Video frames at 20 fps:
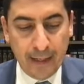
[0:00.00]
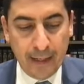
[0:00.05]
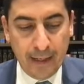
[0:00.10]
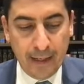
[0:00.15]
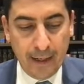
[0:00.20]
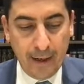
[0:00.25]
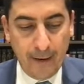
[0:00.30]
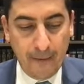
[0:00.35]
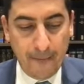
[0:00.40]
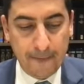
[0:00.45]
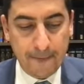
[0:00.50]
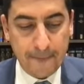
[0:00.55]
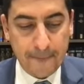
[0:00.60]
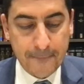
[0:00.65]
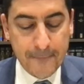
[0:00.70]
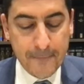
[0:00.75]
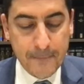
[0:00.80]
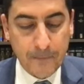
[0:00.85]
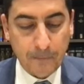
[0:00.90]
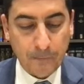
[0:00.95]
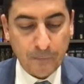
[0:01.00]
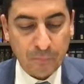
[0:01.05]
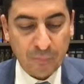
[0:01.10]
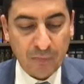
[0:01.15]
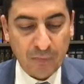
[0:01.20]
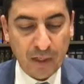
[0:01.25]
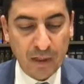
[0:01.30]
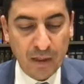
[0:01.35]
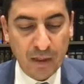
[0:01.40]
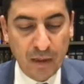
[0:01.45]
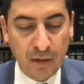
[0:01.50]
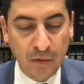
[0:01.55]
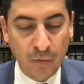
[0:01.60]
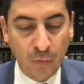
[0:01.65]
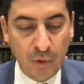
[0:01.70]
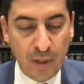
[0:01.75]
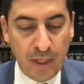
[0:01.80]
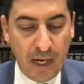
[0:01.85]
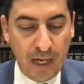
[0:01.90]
Um, we